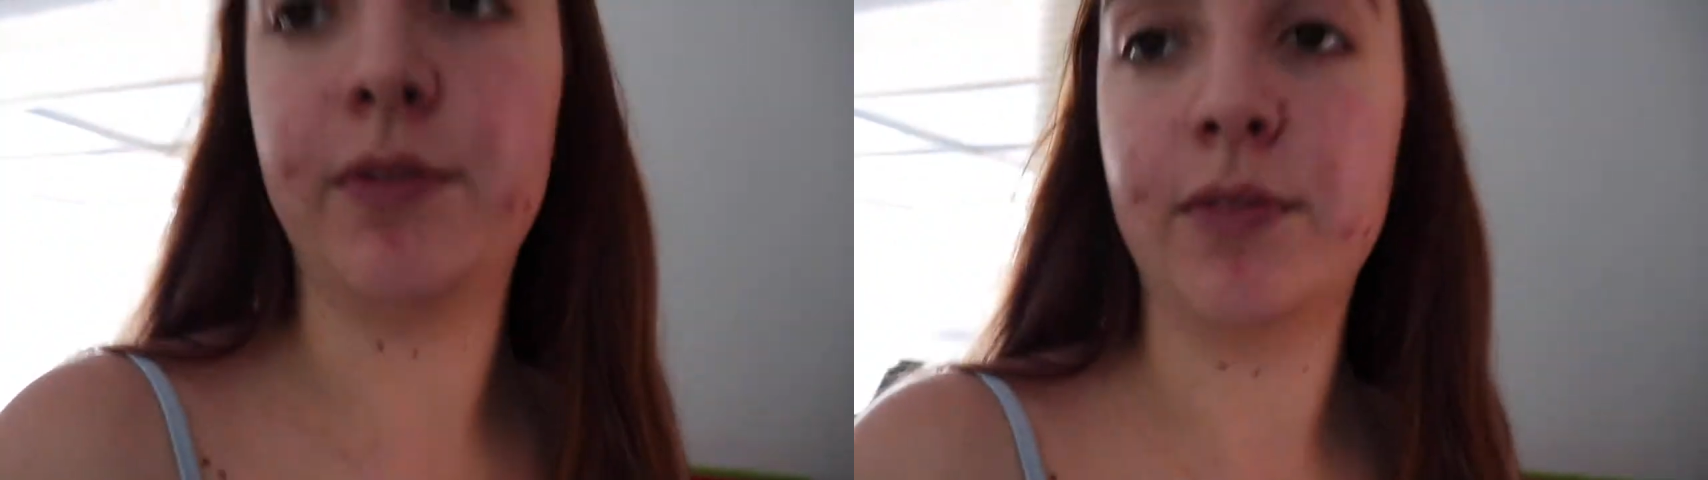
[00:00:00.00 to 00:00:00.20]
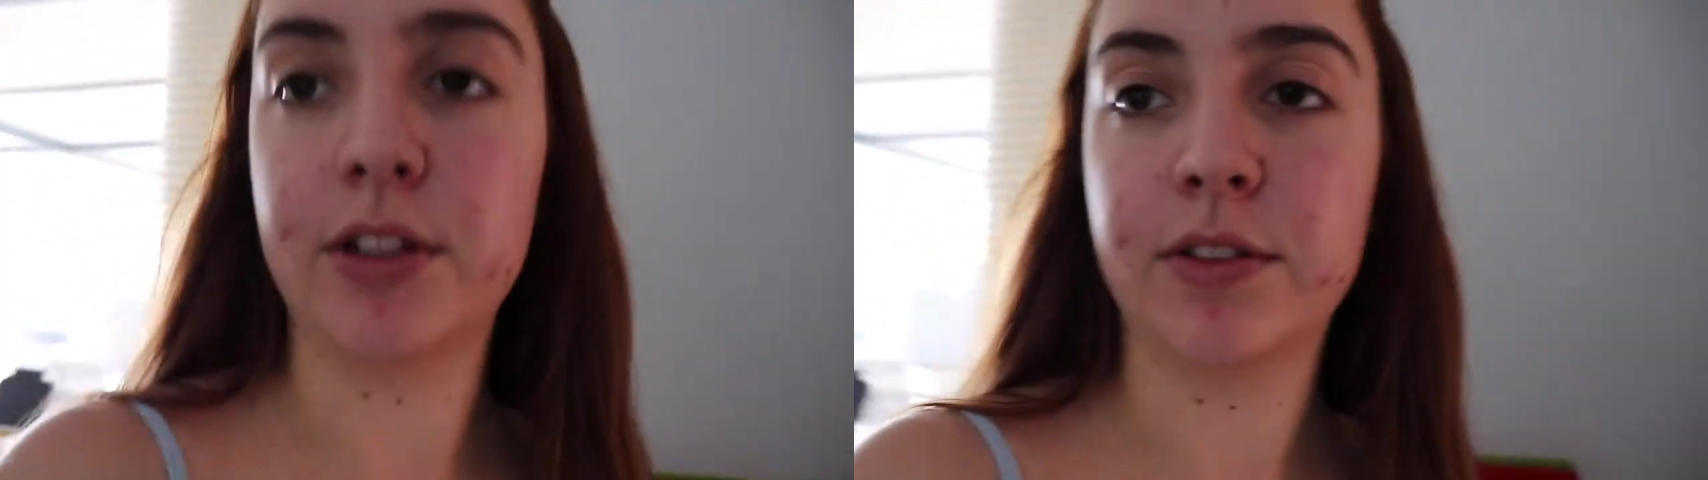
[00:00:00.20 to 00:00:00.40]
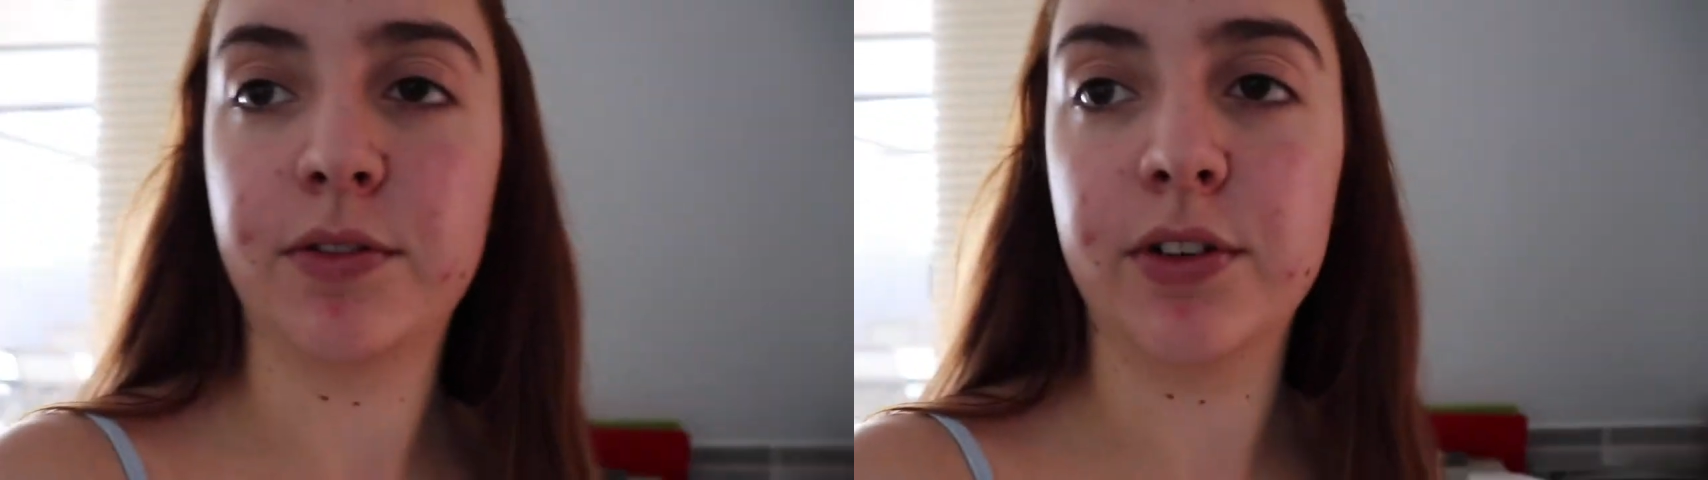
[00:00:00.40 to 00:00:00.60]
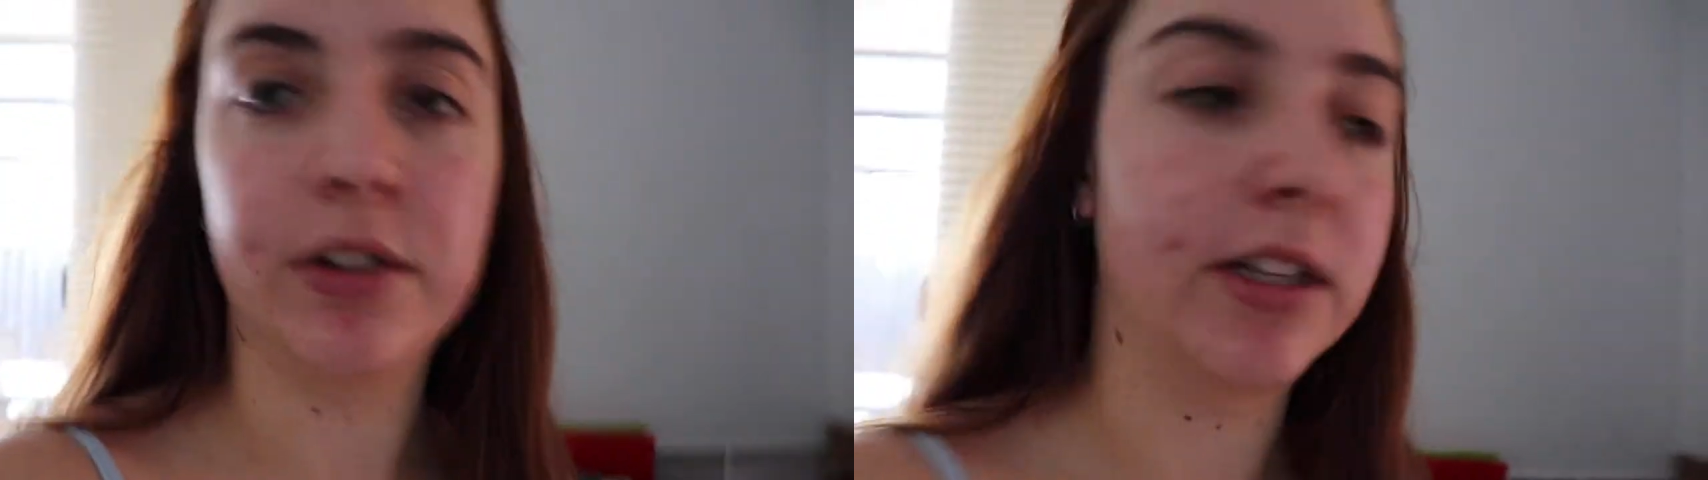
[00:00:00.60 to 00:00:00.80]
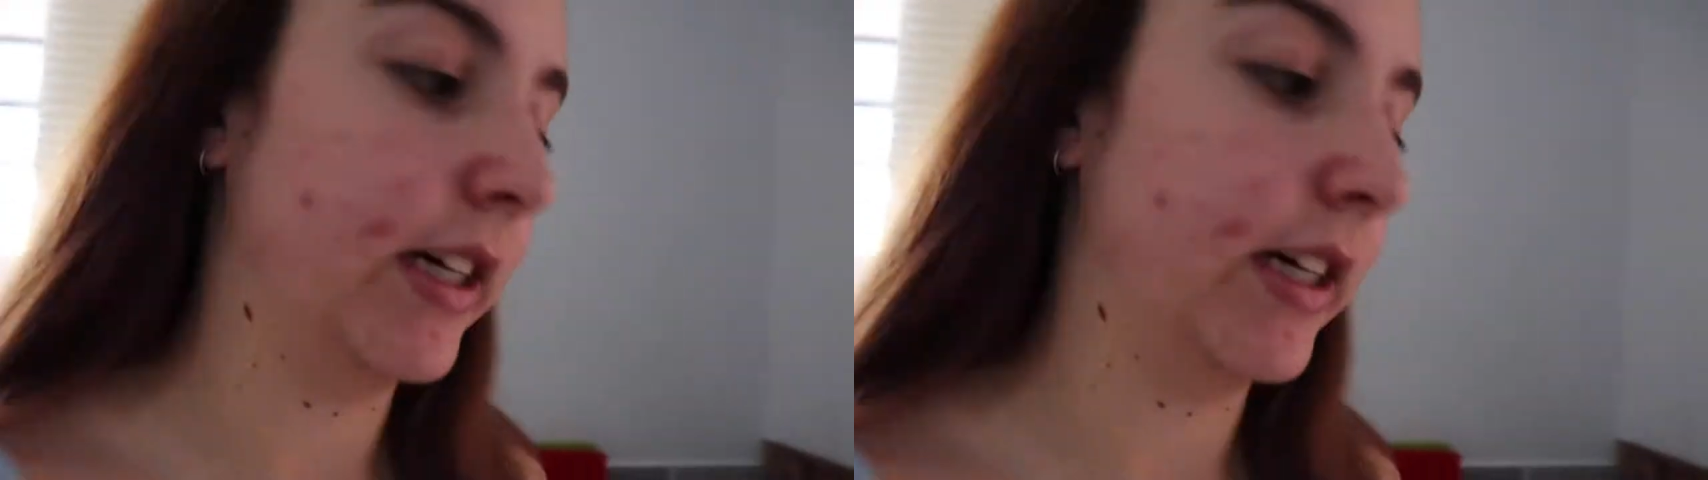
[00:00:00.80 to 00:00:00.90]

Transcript: lots of food